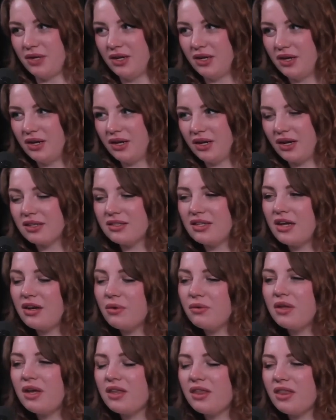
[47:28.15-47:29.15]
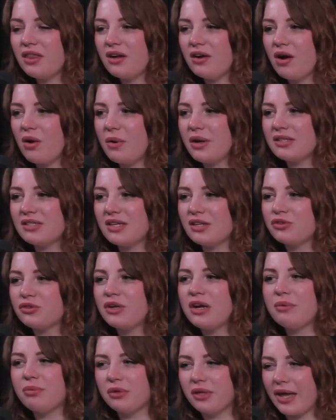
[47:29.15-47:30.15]
Okay, because I don't think that they're always as
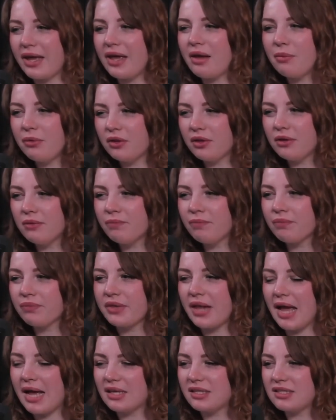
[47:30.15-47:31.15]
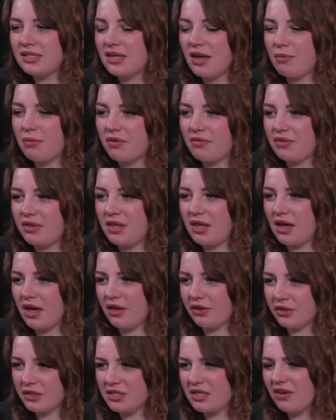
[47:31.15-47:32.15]
replayable as some of the
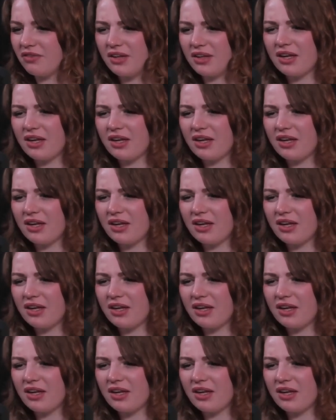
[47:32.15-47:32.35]
other stuff.